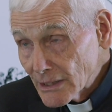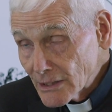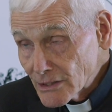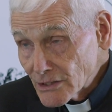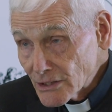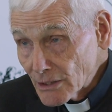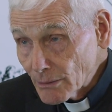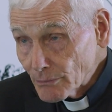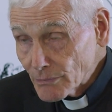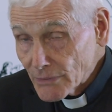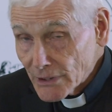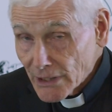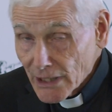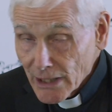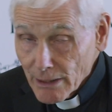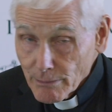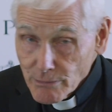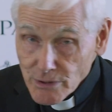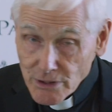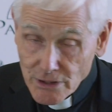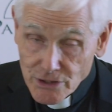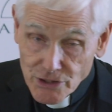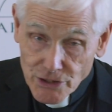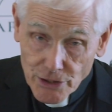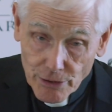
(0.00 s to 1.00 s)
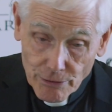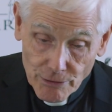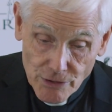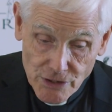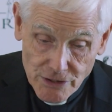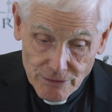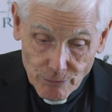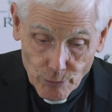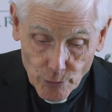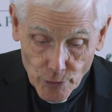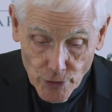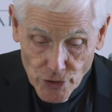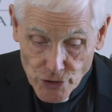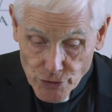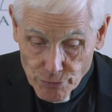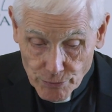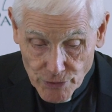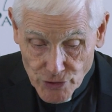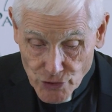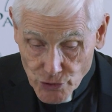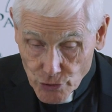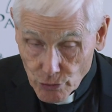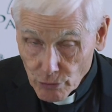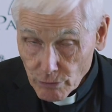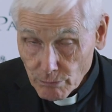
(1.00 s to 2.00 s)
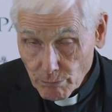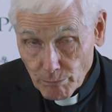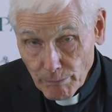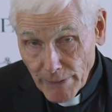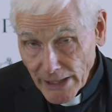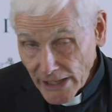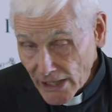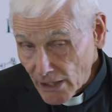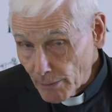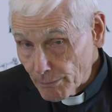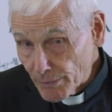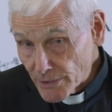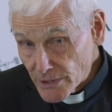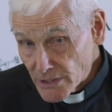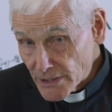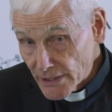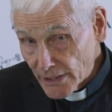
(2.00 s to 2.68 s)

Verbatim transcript: sometimes a series of words which don't make up a